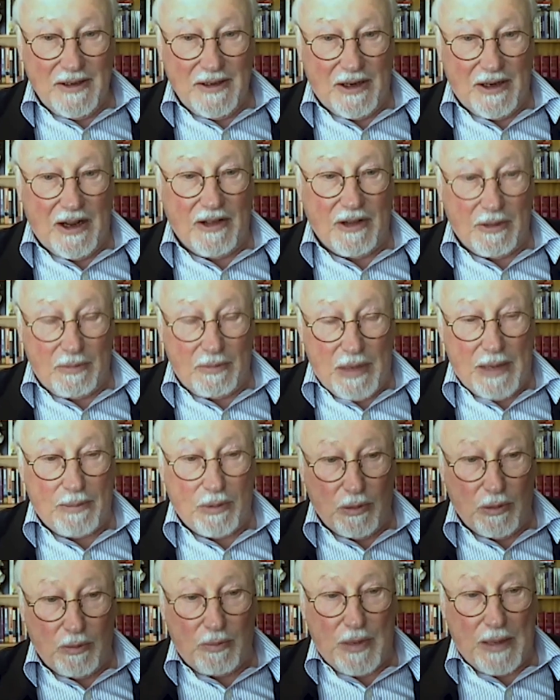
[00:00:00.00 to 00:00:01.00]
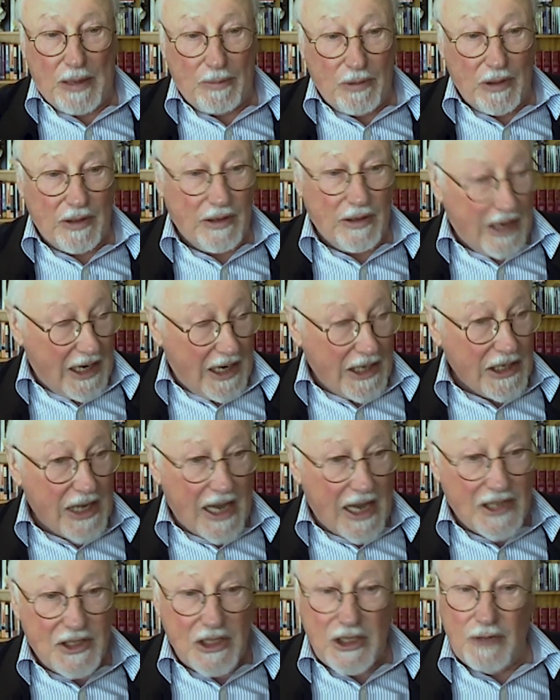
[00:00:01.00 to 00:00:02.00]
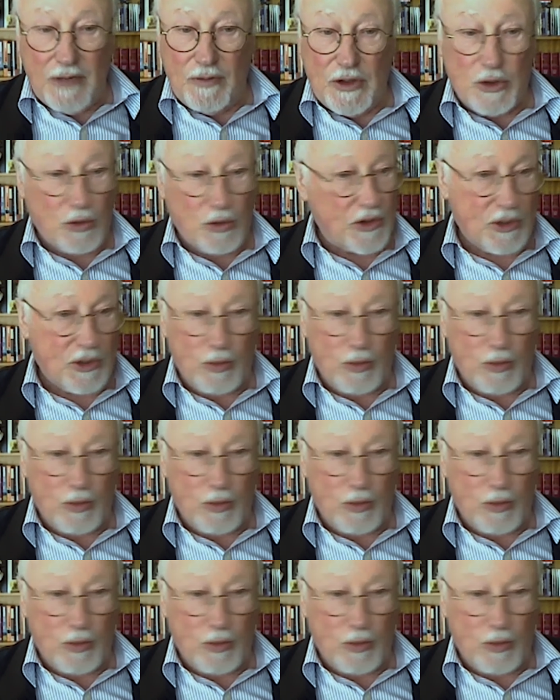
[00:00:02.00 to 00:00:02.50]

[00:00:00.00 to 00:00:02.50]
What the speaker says: That people as individuals,